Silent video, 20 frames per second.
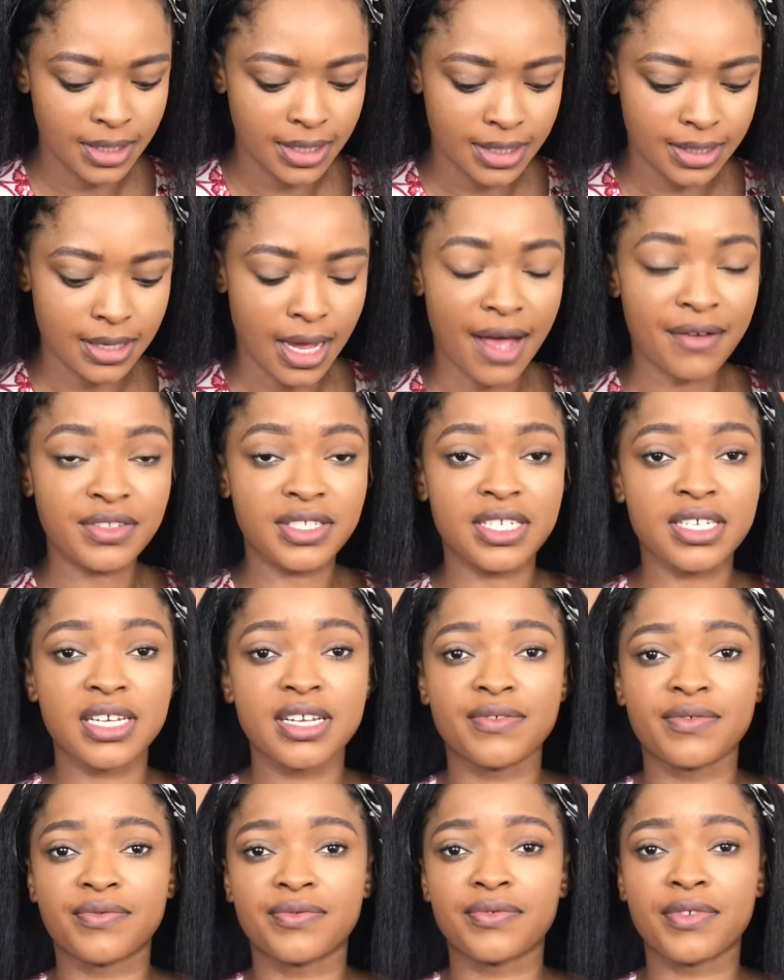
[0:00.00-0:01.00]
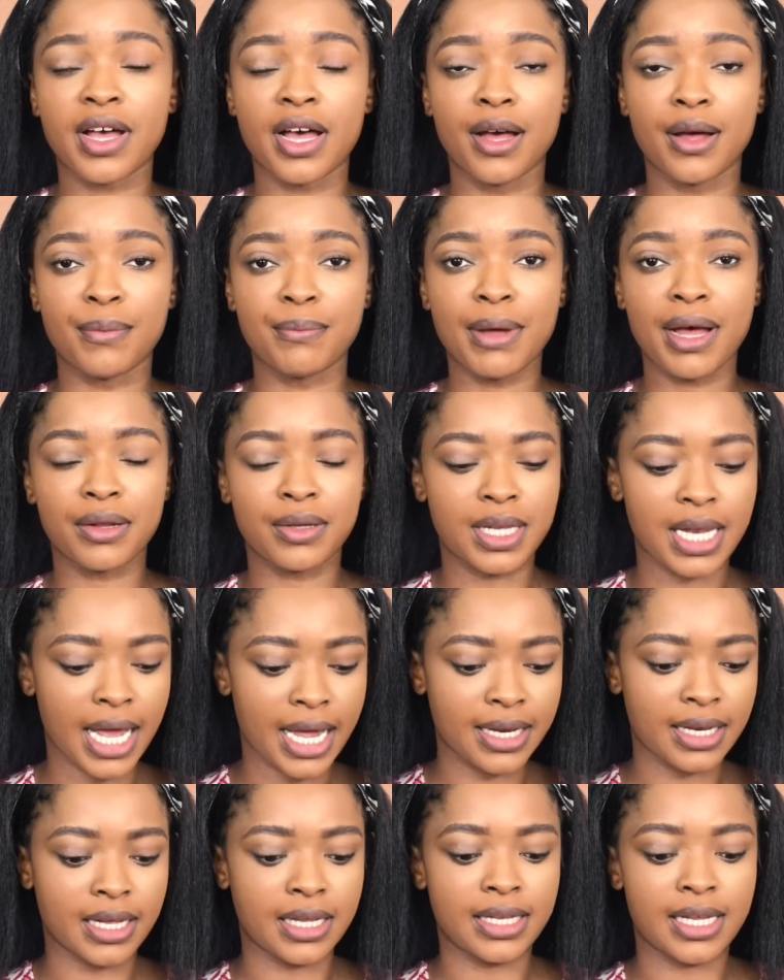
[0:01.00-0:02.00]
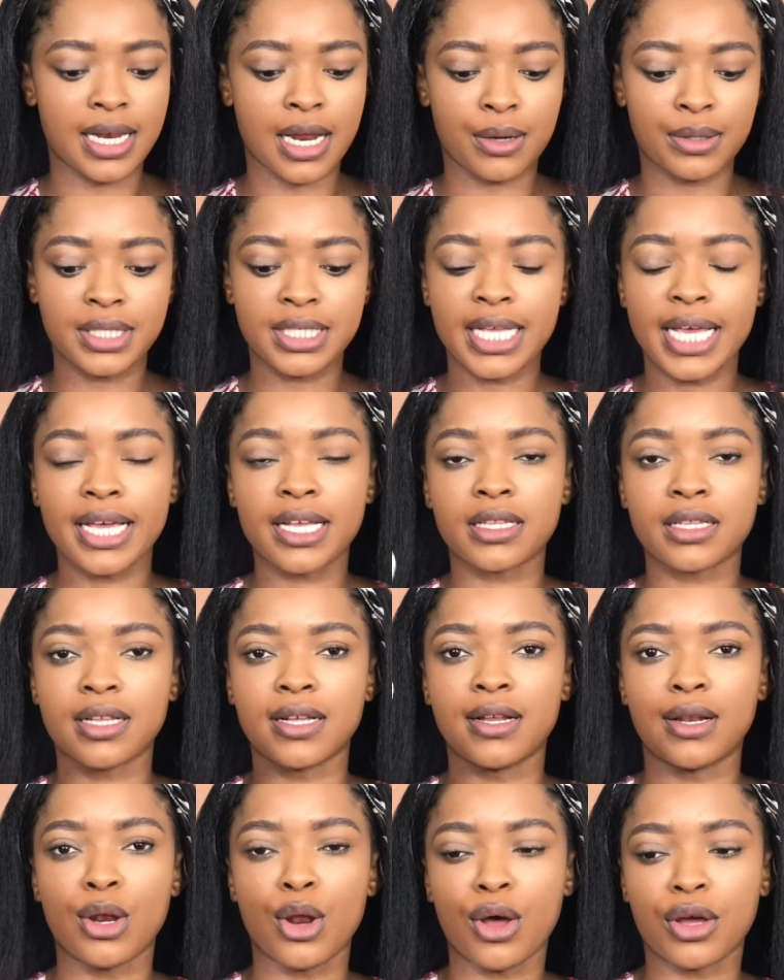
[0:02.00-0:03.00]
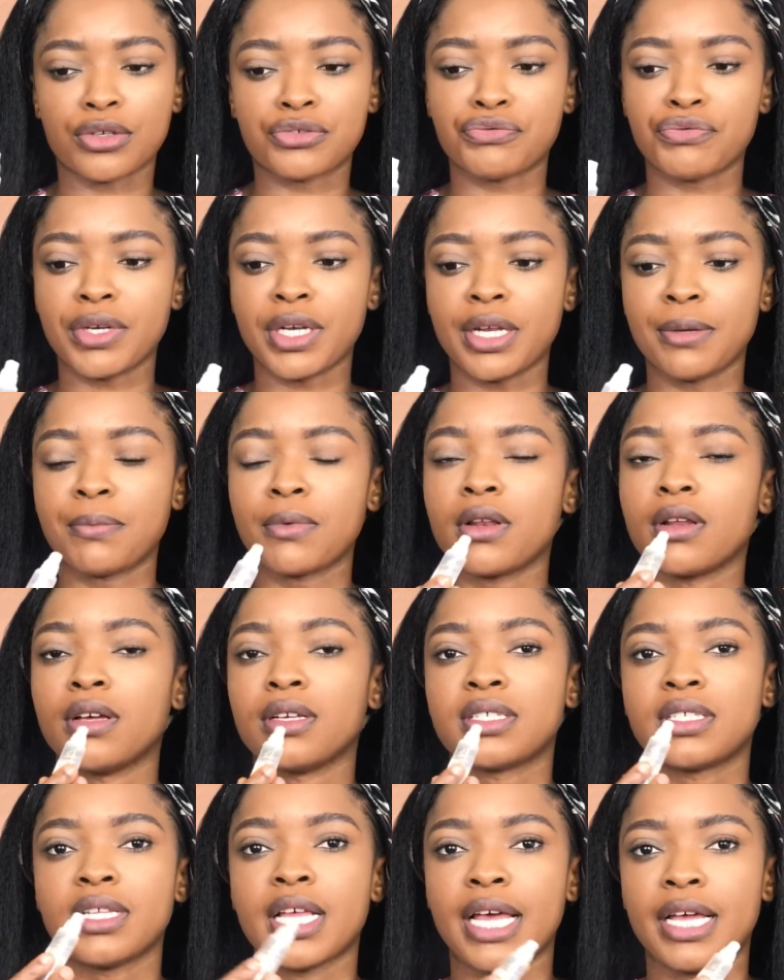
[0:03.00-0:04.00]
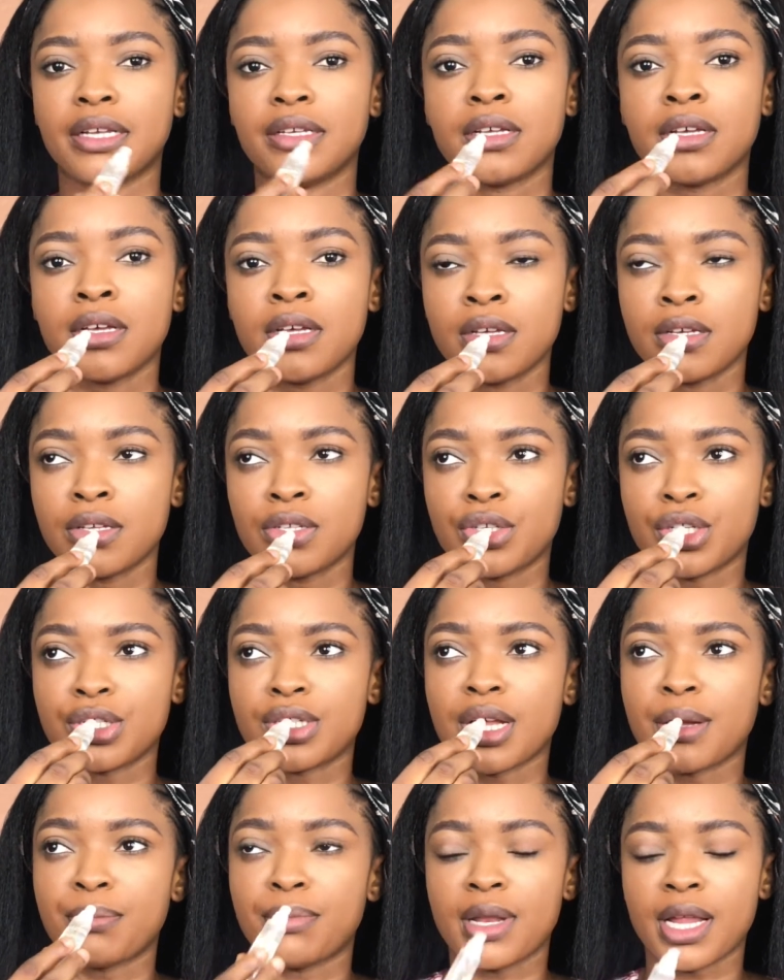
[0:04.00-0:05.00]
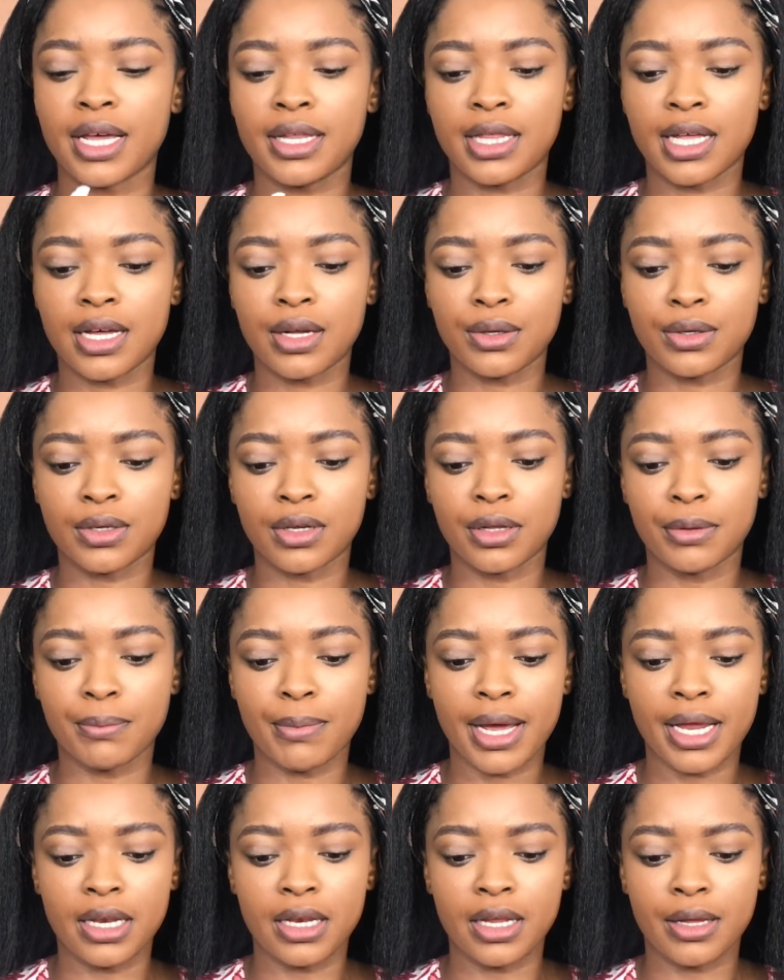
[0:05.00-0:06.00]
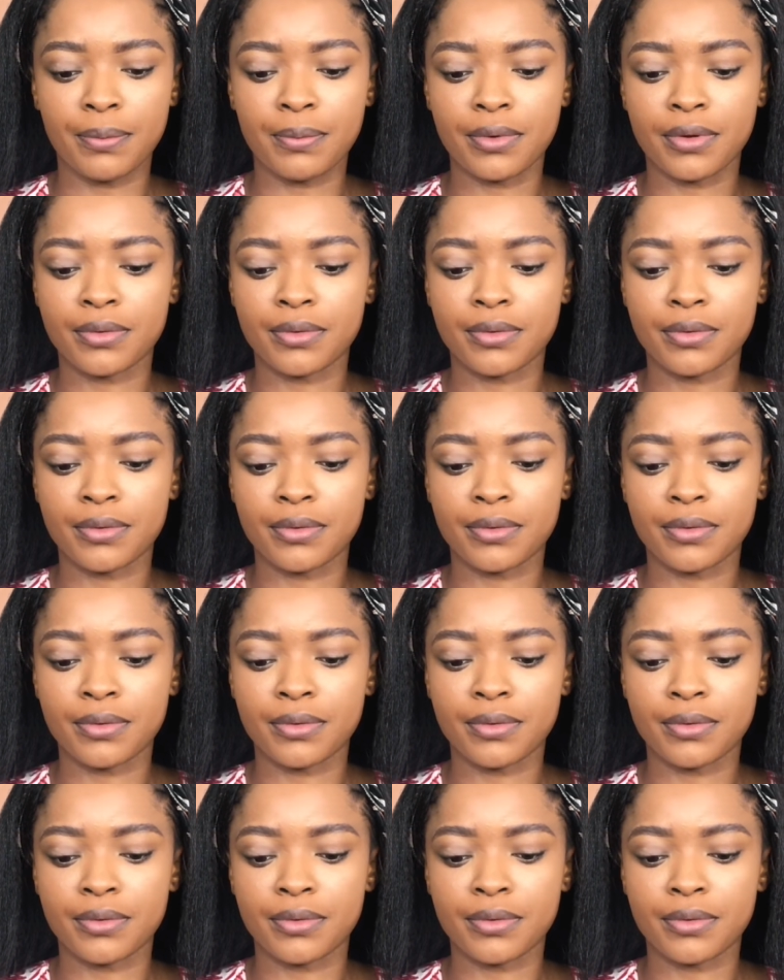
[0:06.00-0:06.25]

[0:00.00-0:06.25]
So after I've outlined that, then I'll take the luxury lip gloss and just apply that on my lip.